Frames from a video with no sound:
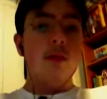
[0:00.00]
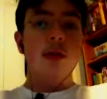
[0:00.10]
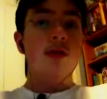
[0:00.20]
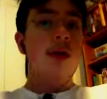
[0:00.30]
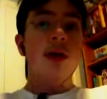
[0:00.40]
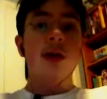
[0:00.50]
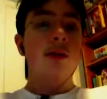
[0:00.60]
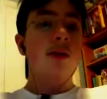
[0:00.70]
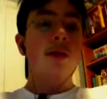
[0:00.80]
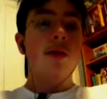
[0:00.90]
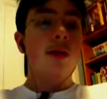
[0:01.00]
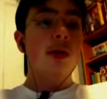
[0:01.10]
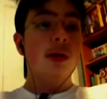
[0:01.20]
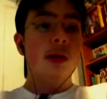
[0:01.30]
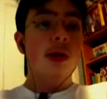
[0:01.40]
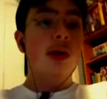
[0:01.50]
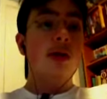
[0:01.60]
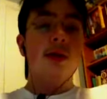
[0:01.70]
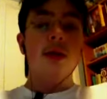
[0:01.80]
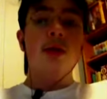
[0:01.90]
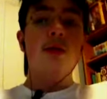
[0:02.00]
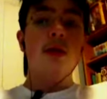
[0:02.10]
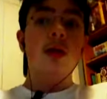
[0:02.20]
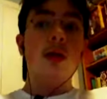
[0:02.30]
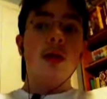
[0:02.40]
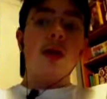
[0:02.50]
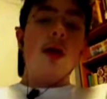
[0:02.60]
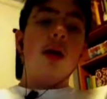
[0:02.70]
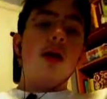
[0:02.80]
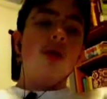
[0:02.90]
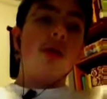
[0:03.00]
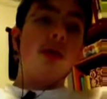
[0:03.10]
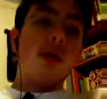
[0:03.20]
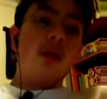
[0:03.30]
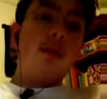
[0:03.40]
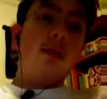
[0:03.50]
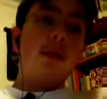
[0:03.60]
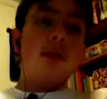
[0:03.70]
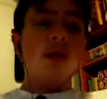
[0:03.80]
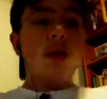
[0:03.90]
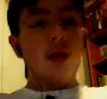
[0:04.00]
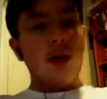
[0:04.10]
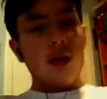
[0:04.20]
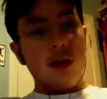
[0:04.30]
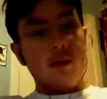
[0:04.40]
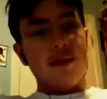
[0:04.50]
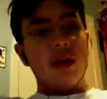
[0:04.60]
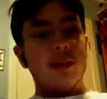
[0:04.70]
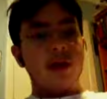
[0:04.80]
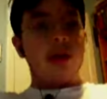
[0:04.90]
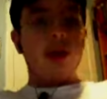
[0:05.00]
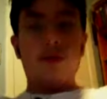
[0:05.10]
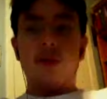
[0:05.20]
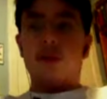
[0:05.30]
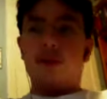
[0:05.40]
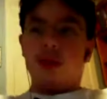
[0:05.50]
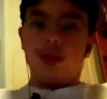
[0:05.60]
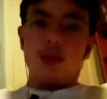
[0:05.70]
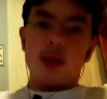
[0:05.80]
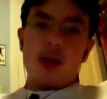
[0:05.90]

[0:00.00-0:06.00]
Great-ass movie, solid sequel to a solid vampire kung fu film.